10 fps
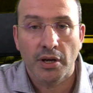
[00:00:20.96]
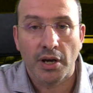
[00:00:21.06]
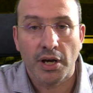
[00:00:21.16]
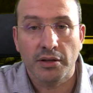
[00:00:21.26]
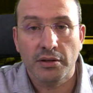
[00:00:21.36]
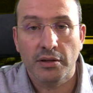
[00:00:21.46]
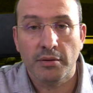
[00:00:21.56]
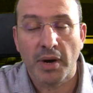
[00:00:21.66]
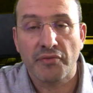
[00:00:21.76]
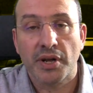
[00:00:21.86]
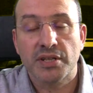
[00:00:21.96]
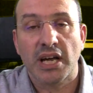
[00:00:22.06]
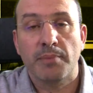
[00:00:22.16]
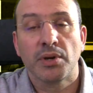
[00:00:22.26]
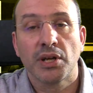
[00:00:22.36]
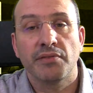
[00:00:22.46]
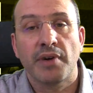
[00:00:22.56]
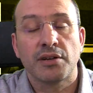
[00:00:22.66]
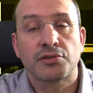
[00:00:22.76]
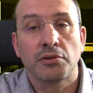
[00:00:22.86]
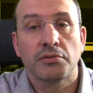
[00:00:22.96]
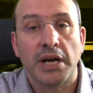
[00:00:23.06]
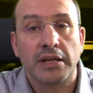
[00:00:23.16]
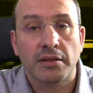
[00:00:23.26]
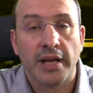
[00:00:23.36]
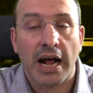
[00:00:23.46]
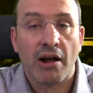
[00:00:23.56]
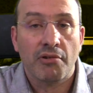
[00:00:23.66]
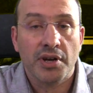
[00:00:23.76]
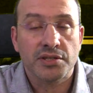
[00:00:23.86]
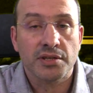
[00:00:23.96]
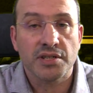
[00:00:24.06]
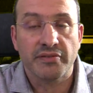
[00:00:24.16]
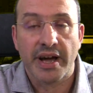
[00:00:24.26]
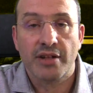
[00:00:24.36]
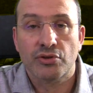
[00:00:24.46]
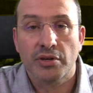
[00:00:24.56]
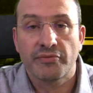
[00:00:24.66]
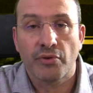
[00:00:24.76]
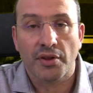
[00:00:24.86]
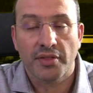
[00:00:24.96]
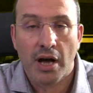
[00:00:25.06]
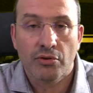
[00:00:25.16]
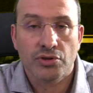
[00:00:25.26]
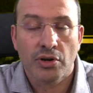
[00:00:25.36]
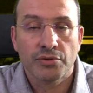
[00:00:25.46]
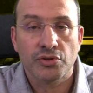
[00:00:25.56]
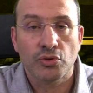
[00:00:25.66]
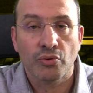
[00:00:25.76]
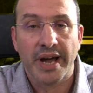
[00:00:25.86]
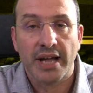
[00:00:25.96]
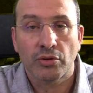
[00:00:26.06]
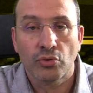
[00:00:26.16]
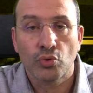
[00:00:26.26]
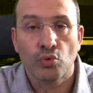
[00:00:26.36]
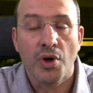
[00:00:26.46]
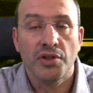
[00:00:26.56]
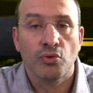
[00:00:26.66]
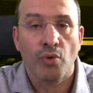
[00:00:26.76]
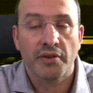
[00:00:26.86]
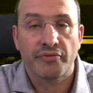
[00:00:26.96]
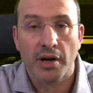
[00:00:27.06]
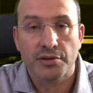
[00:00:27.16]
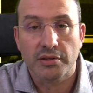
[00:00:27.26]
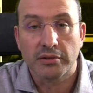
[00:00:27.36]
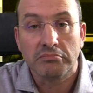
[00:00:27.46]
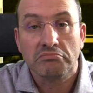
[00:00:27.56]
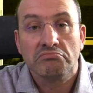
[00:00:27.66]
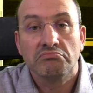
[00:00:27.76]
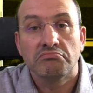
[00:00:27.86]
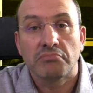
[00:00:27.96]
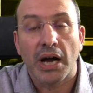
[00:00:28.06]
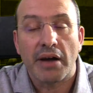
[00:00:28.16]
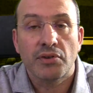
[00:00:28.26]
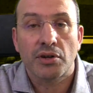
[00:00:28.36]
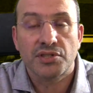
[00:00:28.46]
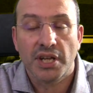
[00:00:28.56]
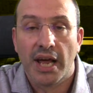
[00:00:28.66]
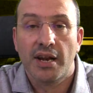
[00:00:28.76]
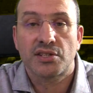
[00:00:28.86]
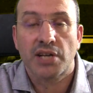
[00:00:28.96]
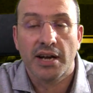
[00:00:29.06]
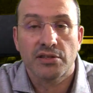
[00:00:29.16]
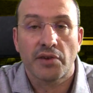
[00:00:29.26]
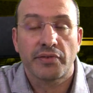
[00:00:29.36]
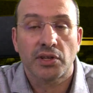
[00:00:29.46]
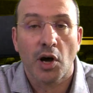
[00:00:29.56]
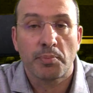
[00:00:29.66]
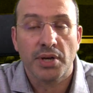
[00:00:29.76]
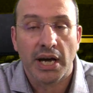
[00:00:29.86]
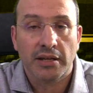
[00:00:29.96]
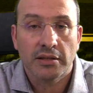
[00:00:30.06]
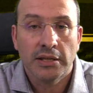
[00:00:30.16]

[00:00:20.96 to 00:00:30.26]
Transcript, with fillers: And uh, my friends, I believe also that there are reasons eventually for Dow Jones to get to twenty-one thousand. I have not seen any signs of a top yet.